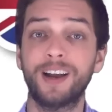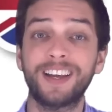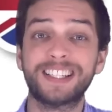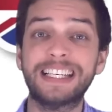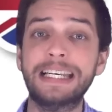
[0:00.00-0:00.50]
I
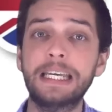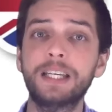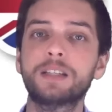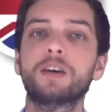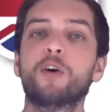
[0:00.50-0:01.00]
like to
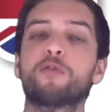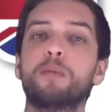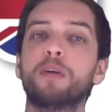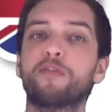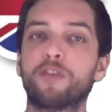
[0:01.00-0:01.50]
lead
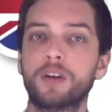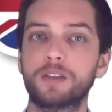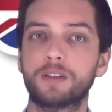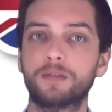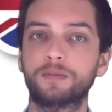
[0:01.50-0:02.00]
from the
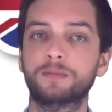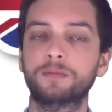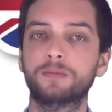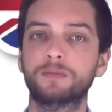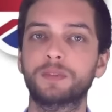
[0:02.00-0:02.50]
front.
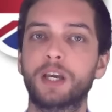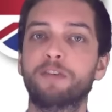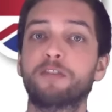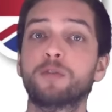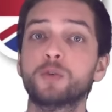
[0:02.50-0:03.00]

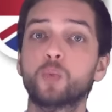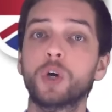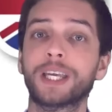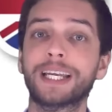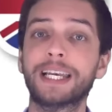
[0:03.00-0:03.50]
If everyone's
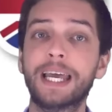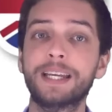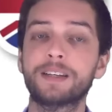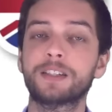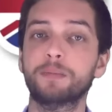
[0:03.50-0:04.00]
working
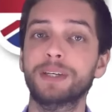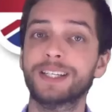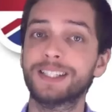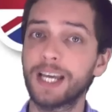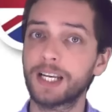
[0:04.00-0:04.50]
late to
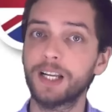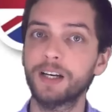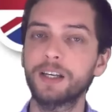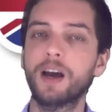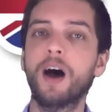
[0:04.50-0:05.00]
meet a
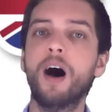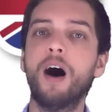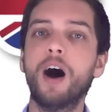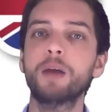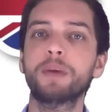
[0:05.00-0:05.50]
deadline,
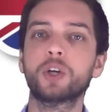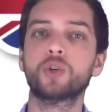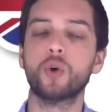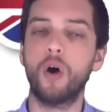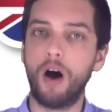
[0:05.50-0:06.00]
I make
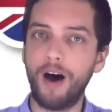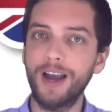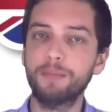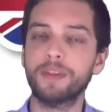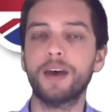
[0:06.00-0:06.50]
sure
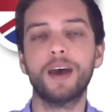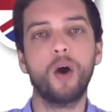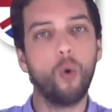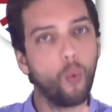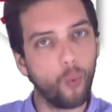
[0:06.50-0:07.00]
I'm
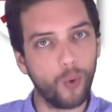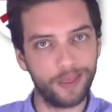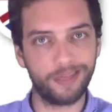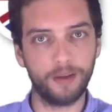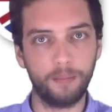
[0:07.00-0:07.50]
there
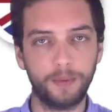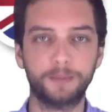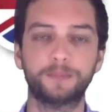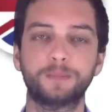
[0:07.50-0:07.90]
with them.